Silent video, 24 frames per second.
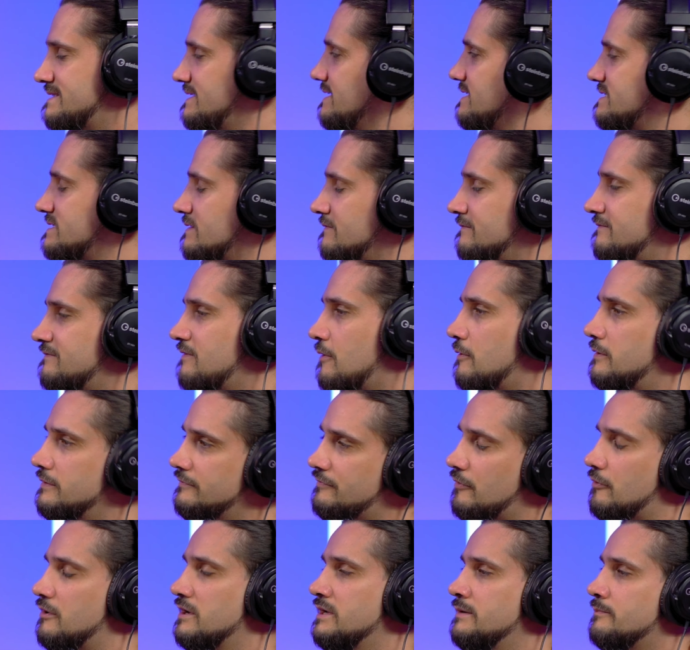is a very,
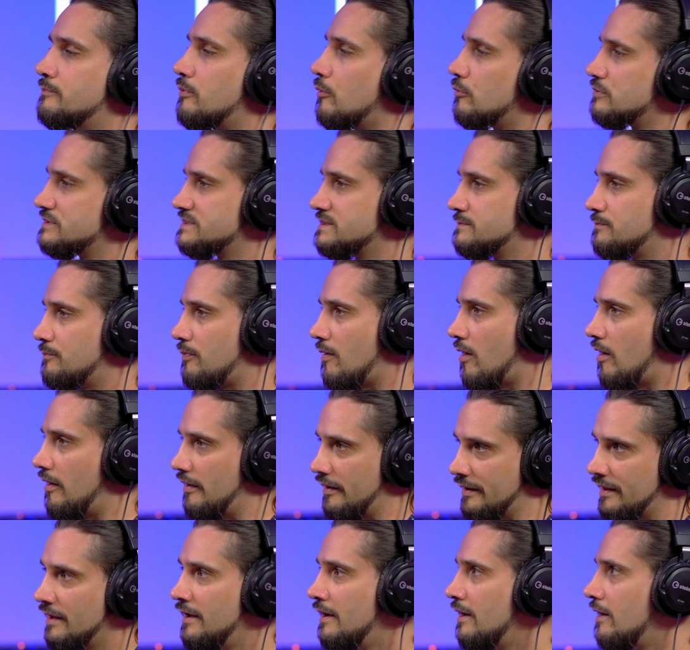very important
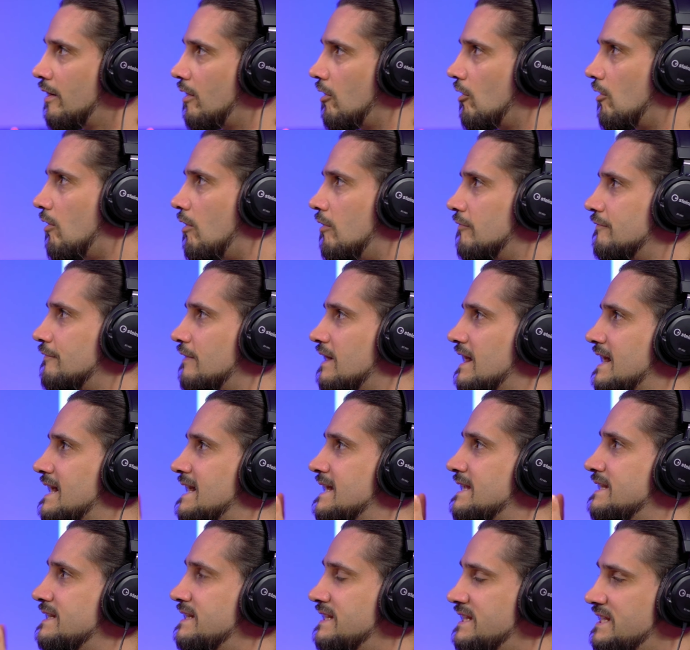part of
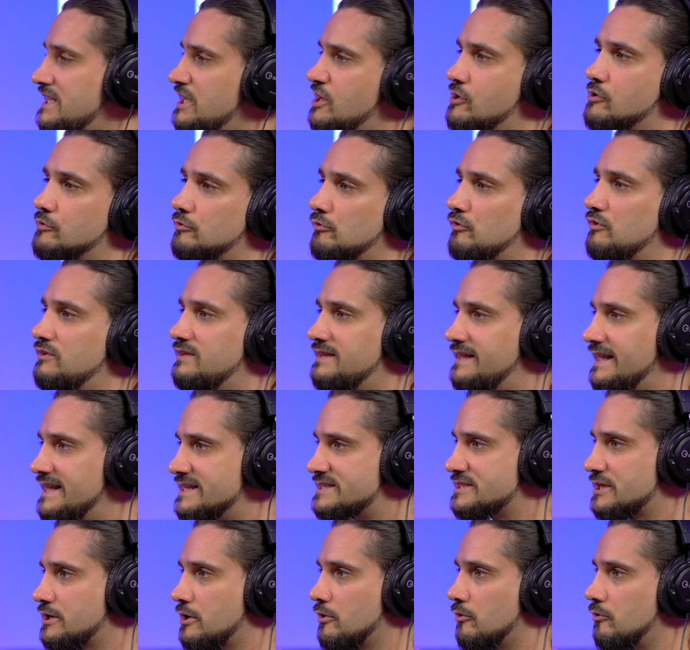a neo
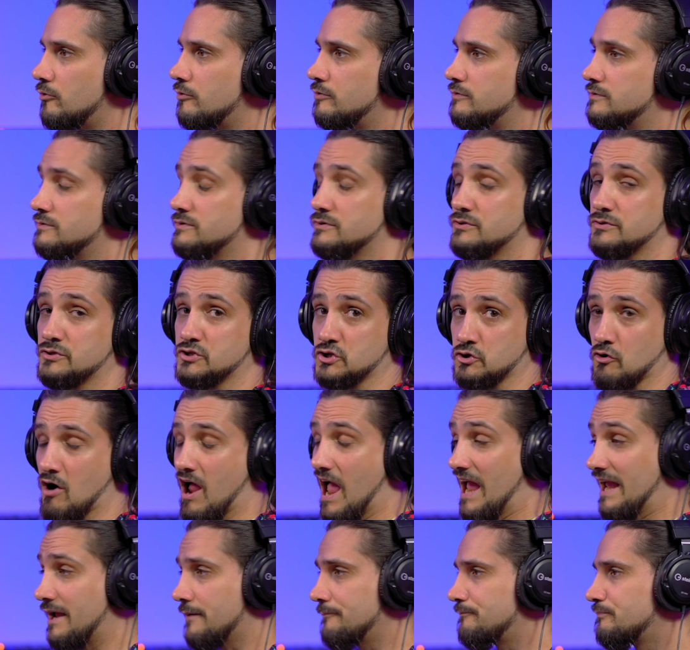disco
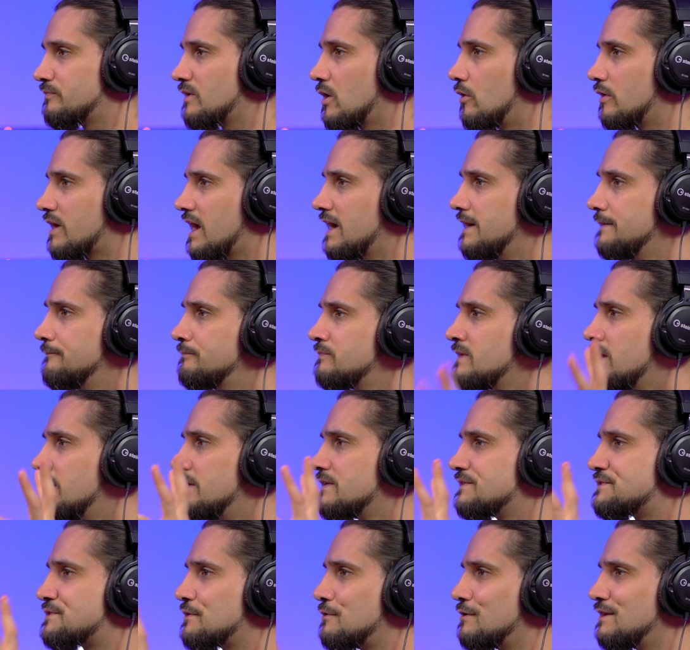track okay?
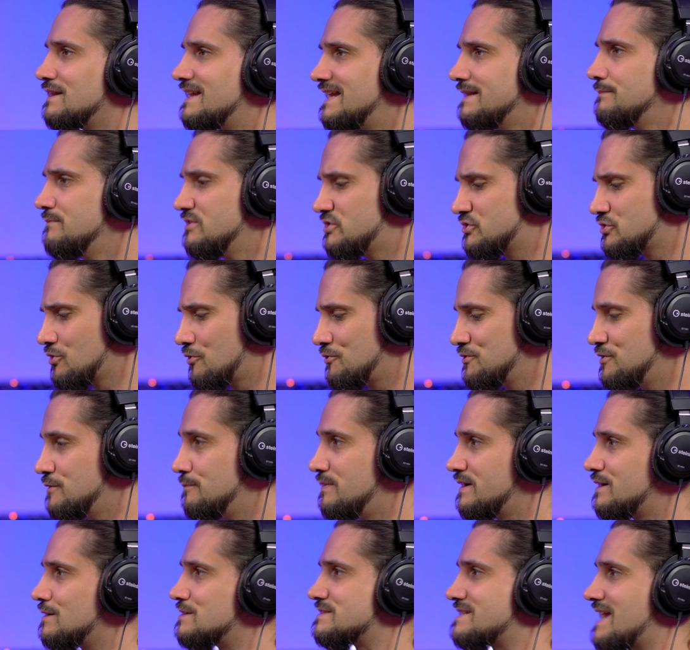So let me show you
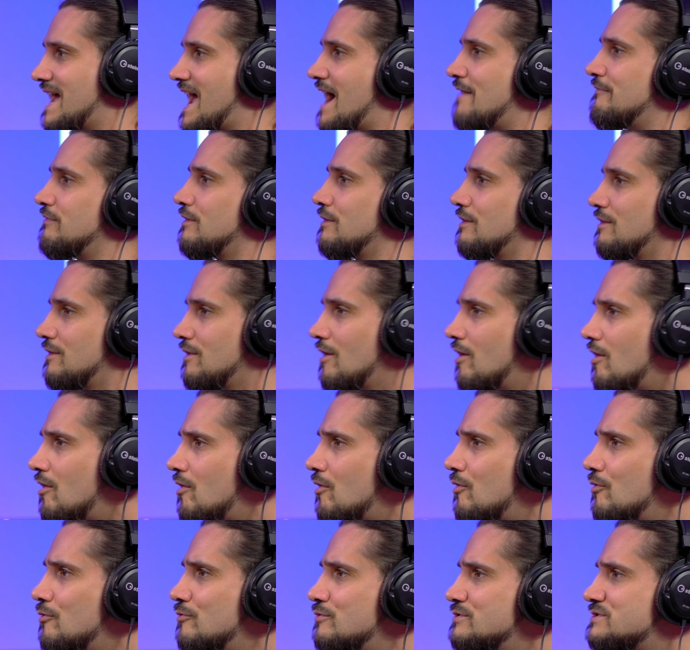because I have
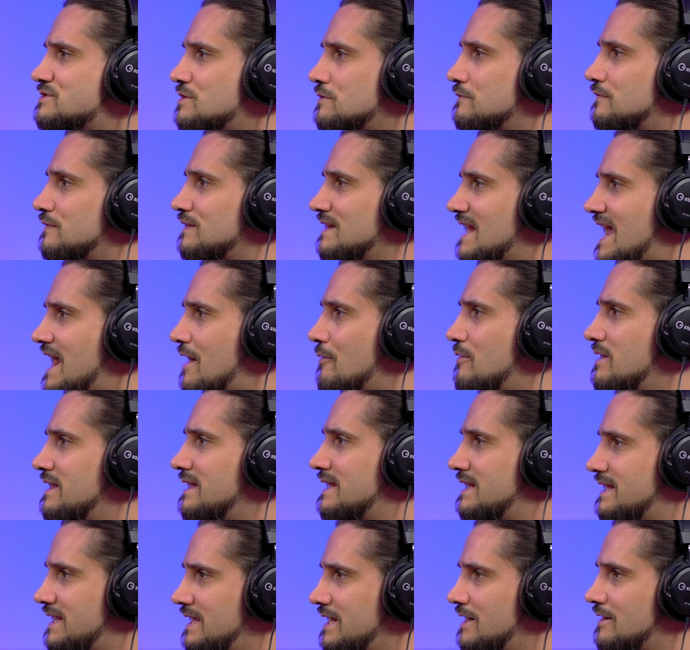loads of
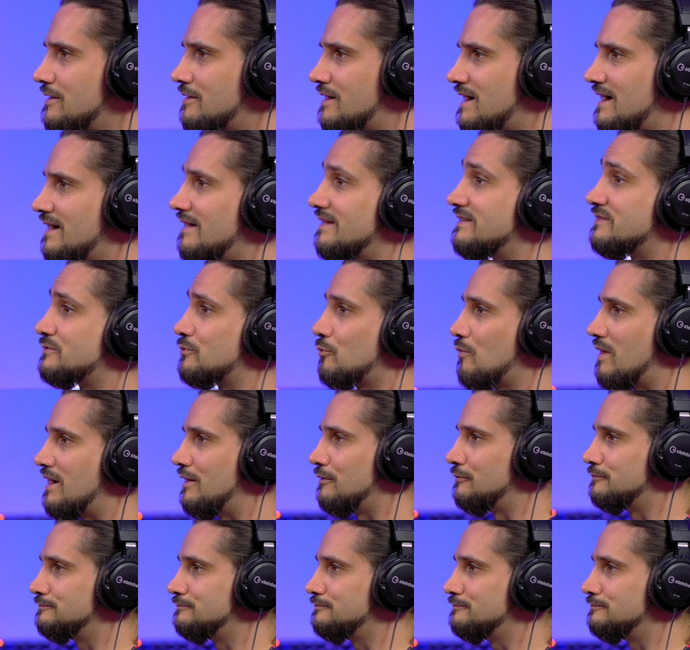layering here as well.